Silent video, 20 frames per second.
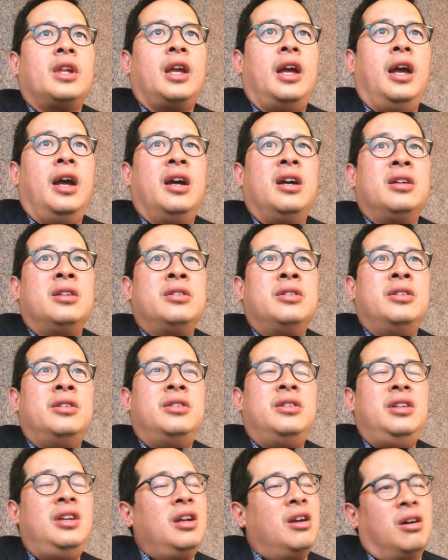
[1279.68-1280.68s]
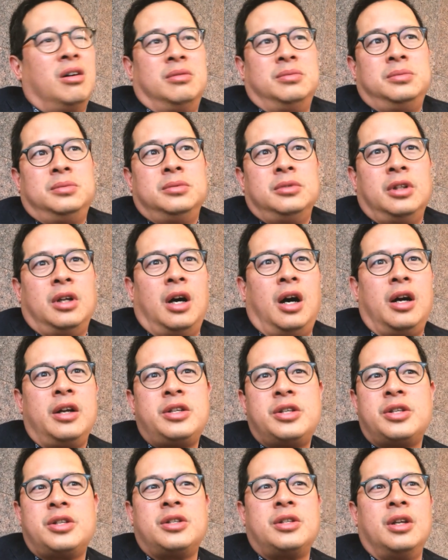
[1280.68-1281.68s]
and, you know,
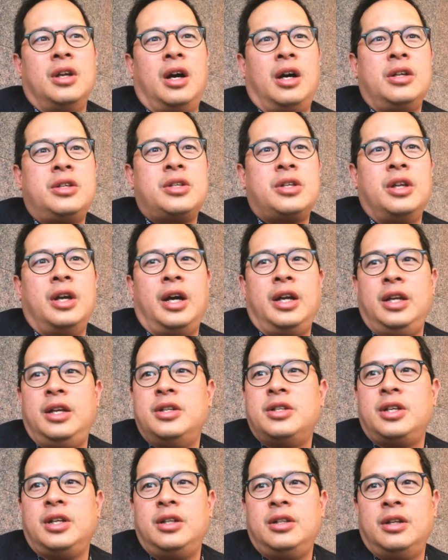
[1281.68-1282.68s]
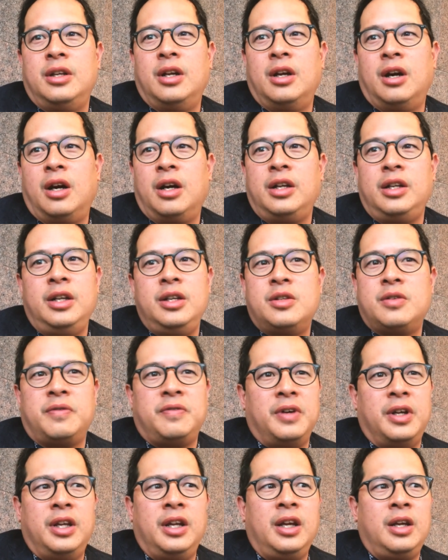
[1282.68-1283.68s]
art's, art's not easy, and art needs
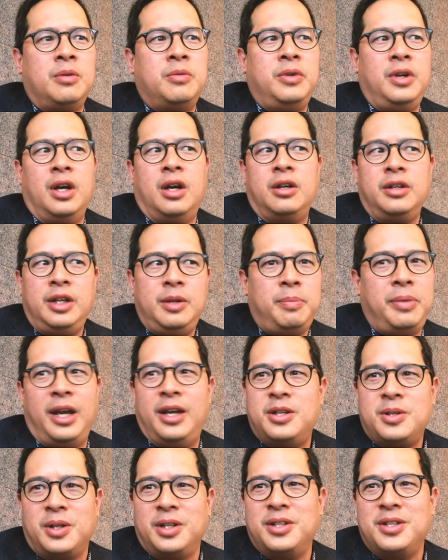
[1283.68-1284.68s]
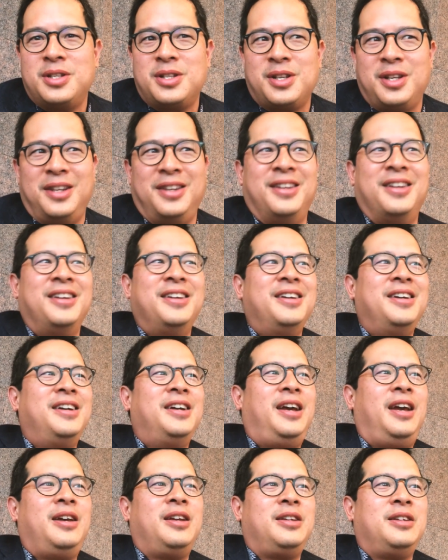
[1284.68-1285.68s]
funding, and we all need patrons, and,
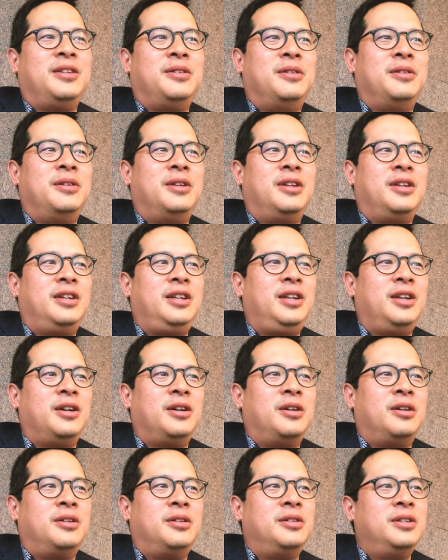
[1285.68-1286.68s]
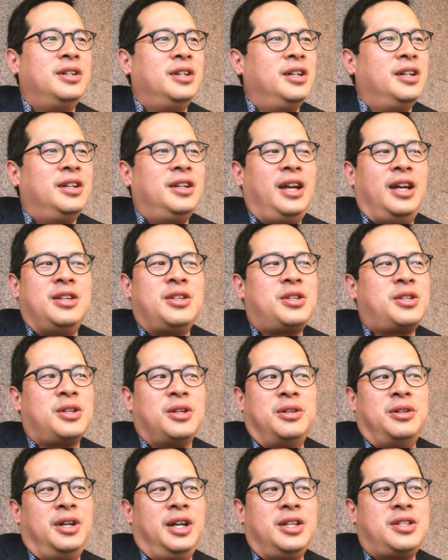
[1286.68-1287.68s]
and you know, and
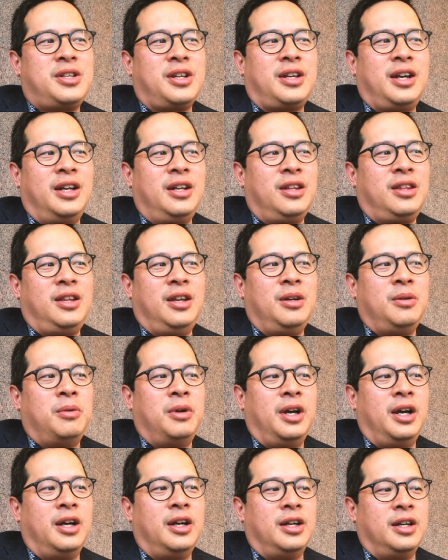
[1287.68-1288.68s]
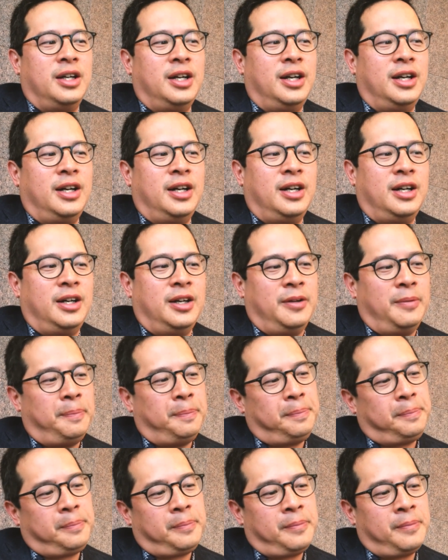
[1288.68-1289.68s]
so it's the kind of thing where um,
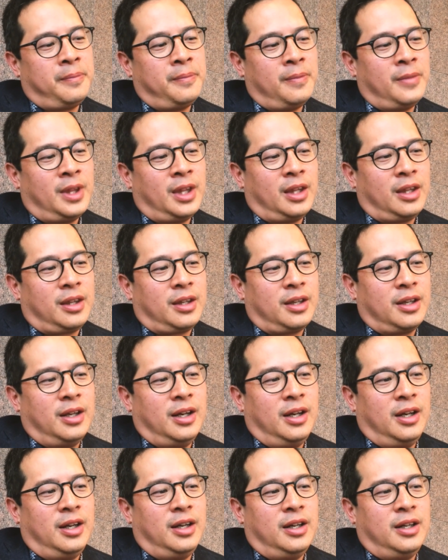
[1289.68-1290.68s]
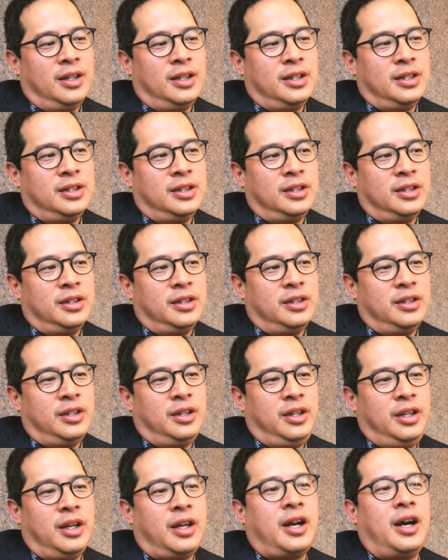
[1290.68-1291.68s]
uh,
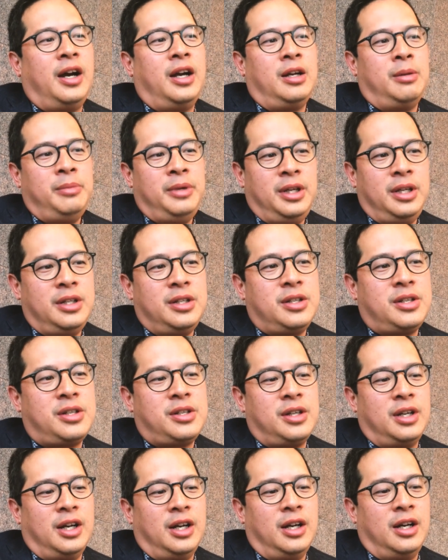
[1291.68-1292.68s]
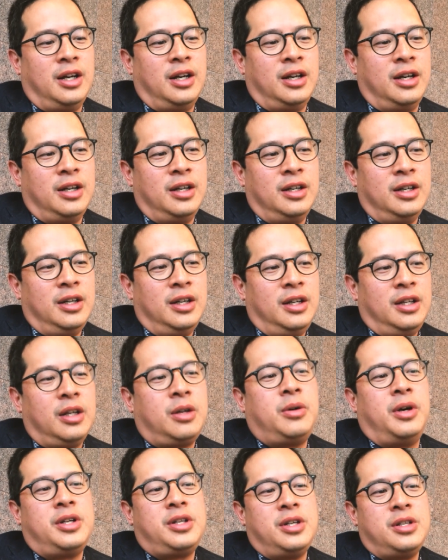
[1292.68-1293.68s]
the economies, uh, the
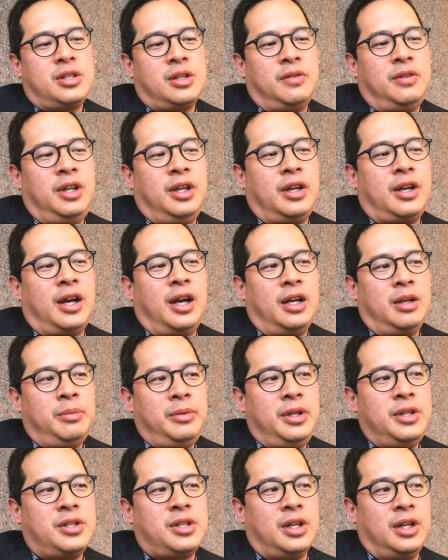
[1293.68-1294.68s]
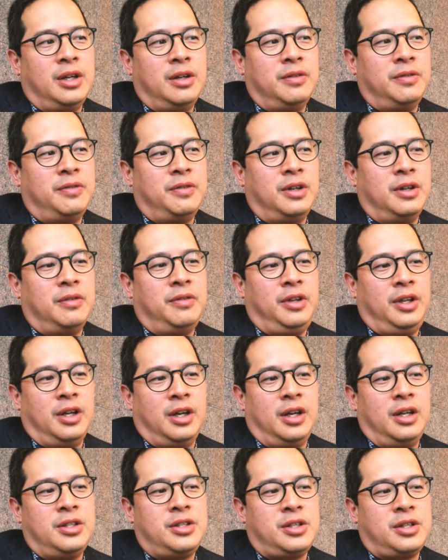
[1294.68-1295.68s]
questions of the economies of, of the
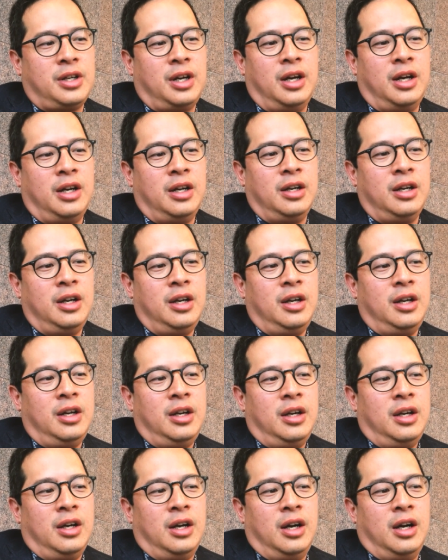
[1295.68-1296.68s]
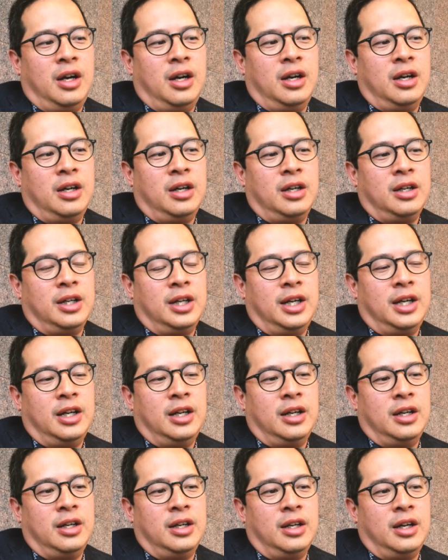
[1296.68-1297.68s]
arts are, are,
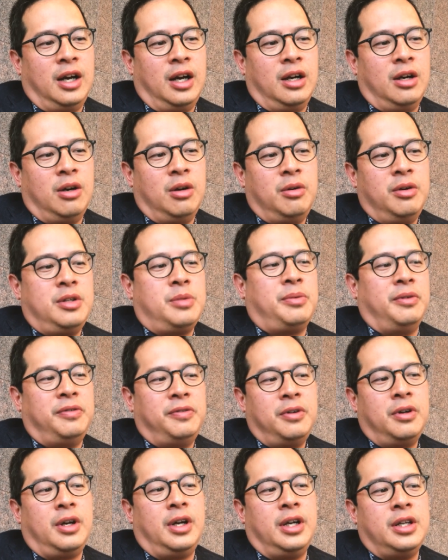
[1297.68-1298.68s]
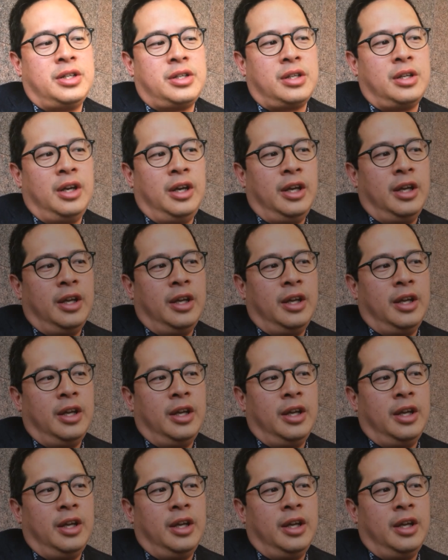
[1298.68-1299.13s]
uh, are always before us.